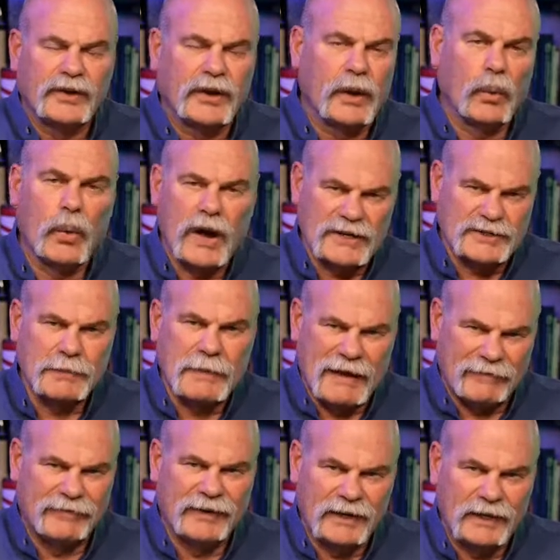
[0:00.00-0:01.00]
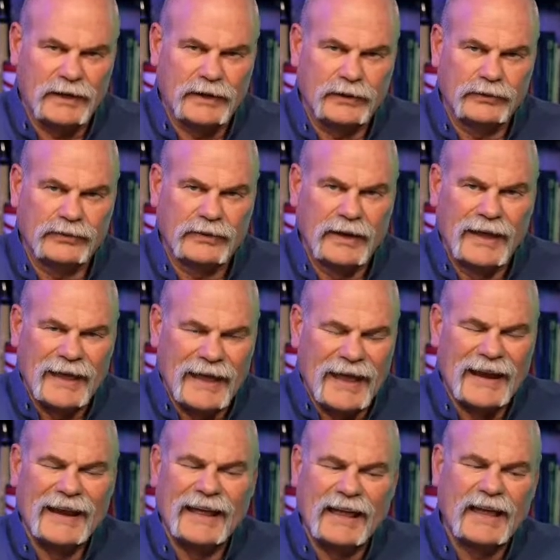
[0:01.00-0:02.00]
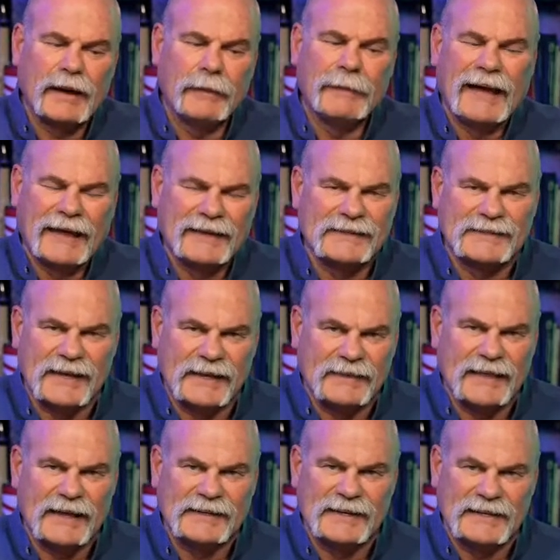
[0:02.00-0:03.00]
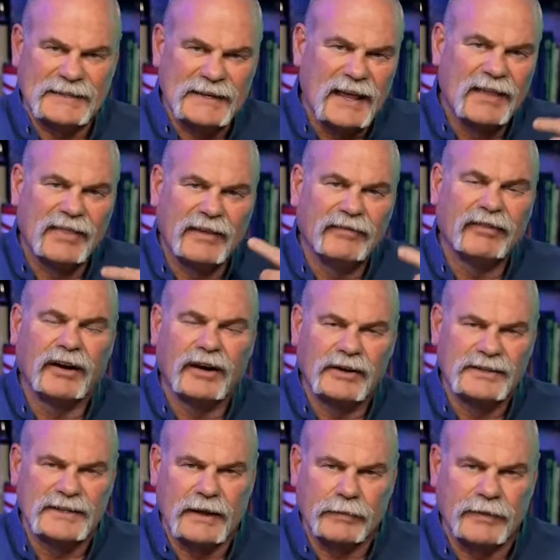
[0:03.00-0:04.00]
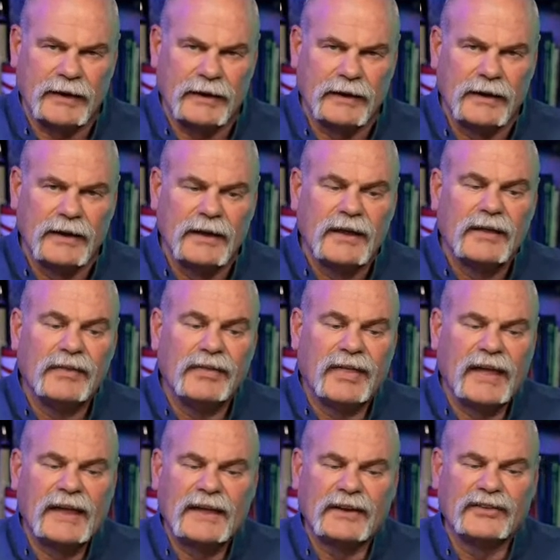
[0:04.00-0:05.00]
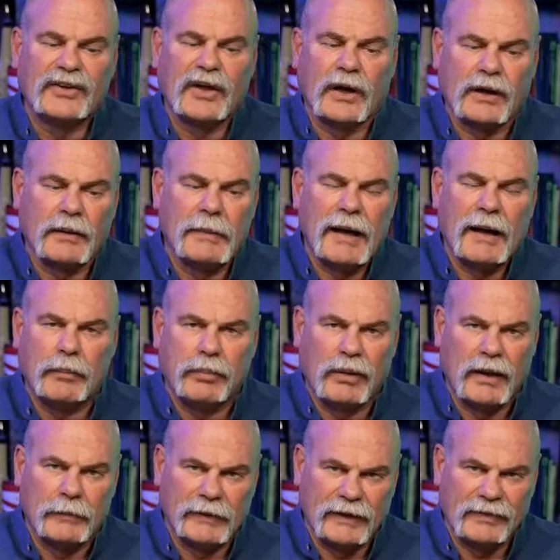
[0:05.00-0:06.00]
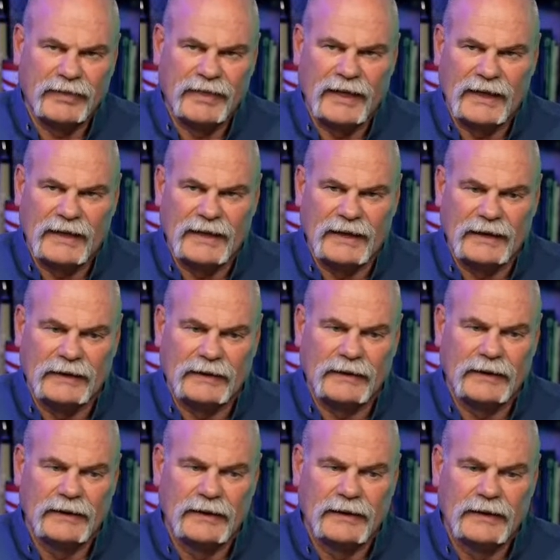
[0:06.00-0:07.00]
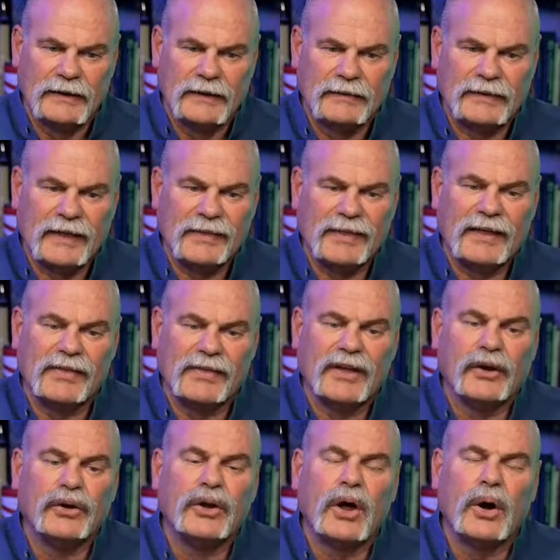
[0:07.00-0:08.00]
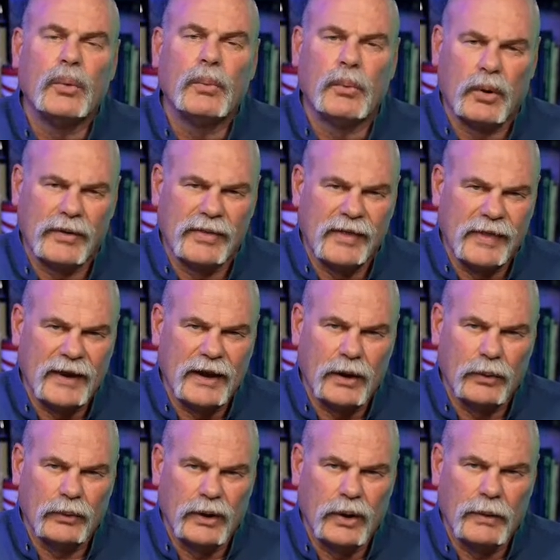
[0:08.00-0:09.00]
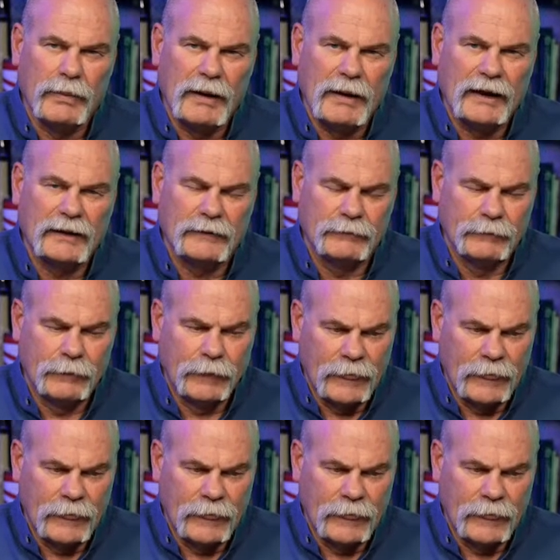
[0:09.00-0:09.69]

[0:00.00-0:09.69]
to go watch my videos and then come back and take that test. They've learned something. They can talk about plumbing. They can, they'll know more than they don't know about it.